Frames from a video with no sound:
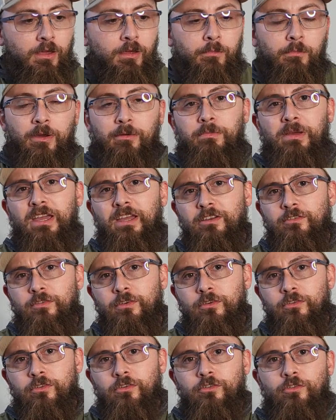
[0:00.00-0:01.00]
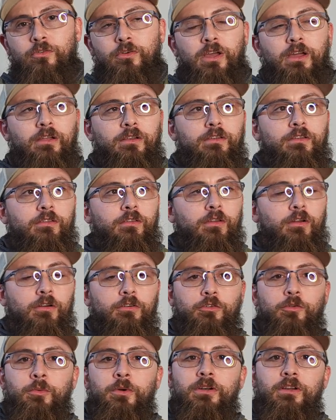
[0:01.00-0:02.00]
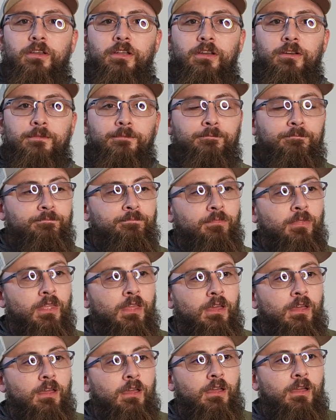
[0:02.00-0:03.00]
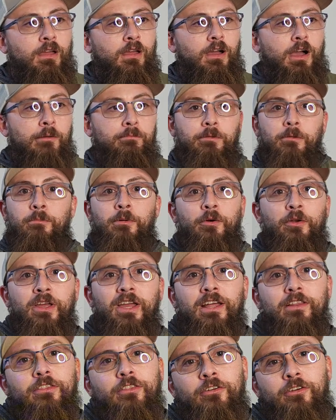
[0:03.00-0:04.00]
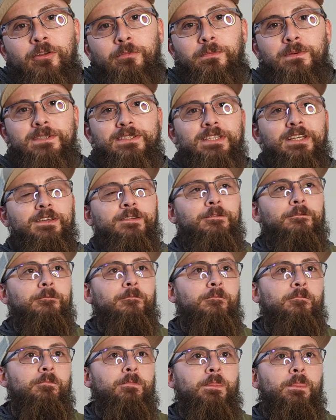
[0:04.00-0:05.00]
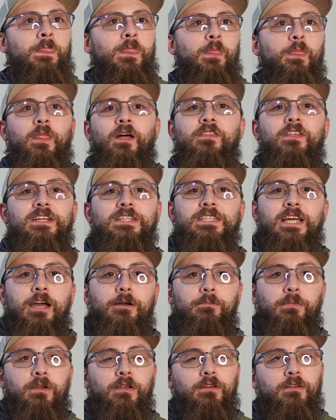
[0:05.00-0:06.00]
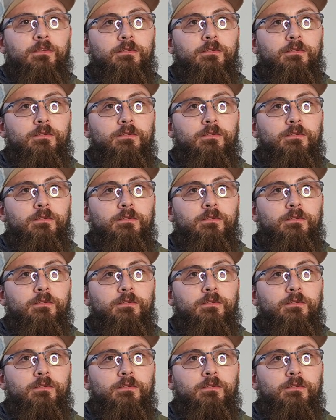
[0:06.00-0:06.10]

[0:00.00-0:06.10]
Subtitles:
My page views are dwindling. I'm promoting at 30%. Nothing's happening.